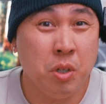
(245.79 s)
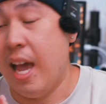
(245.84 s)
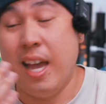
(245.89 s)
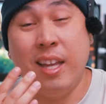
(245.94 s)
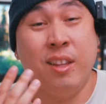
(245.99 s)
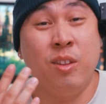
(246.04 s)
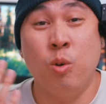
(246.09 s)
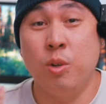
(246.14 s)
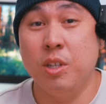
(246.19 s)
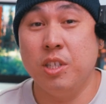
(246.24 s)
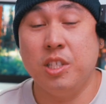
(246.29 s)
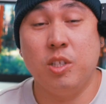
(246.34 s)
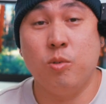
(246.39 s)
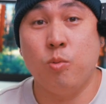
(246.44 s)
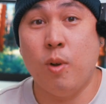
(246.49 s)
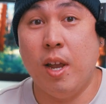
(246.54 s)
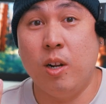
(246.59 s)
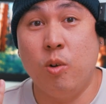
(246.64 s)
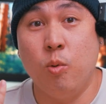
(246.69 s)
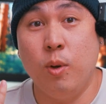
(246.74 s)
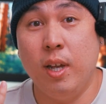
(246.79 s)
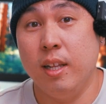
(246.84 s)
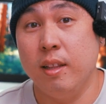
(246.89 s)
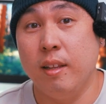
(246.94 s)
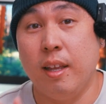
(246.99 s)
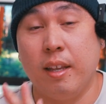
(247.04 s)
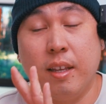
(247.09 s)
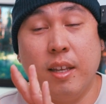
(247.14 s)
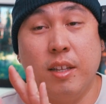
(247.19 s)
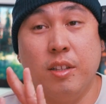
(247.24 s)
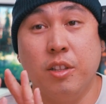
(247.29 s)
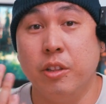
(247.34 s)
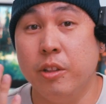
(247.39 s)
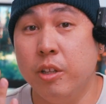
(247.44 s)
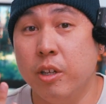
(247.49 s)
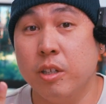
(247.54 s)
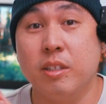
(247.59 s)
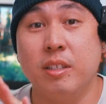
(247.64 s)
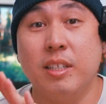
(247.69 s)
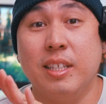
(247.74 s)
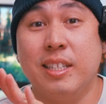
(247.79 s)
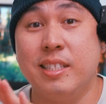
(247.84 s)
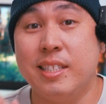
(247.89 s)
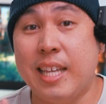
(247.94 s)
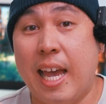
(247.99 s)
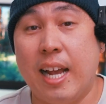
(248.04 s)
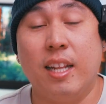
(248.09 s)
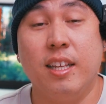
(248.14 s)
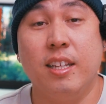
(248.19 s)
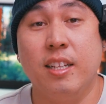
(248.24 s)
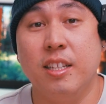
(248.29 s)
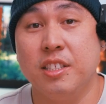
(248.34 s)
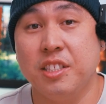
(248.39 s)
I noticed it right away, like it looked exactly the